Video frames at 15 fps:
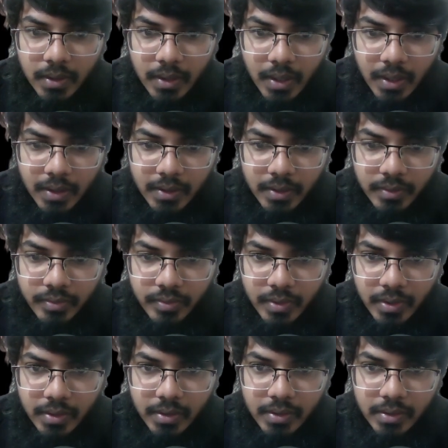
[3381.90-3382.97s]
a
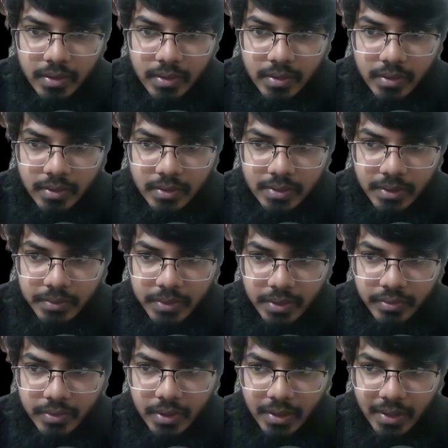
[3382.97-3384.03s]
some
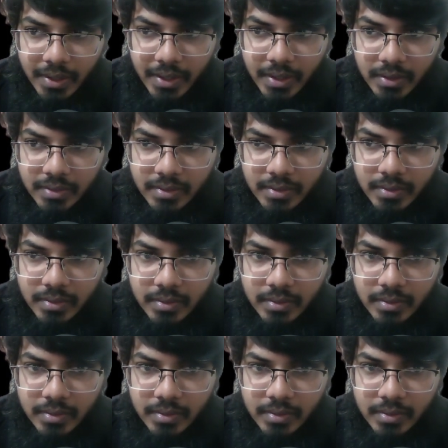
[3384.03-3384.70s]
different links.